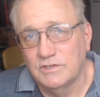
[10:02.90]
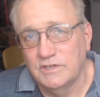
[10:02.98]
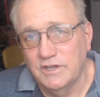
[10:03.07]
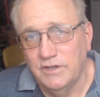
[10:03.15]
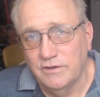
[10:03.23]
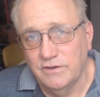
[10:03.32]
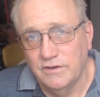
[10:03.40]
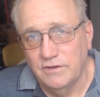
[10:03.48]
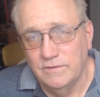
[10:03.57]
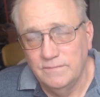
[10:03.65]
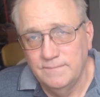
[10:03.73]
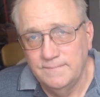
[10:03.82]
thing you can
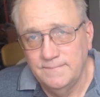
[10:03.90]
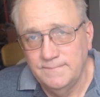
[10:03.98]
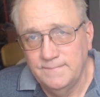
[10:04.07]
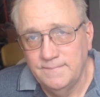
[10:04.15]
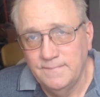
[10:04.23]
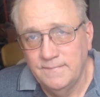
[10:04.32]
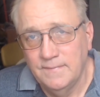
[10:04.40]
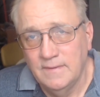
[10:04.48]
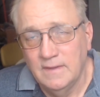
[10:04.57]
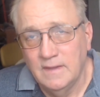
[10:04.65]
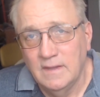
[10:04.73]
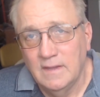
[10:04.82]
do
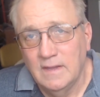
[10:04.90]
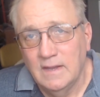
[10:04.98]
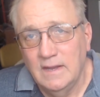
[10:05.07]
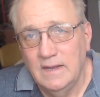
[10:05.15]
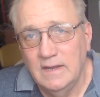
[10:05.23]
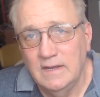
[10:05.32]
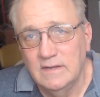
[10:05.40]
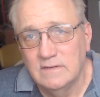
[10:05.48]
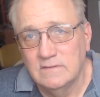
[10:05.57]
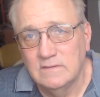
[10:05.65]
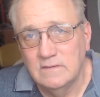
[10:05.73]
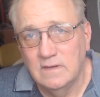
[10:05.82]

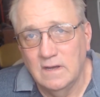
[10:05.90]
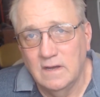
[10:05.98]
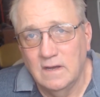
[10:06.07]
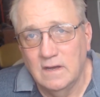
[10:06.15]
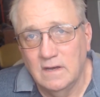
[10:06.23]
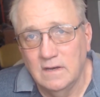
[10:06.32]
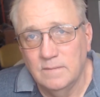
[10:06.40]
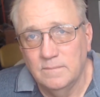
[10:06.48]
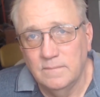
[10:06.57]
is I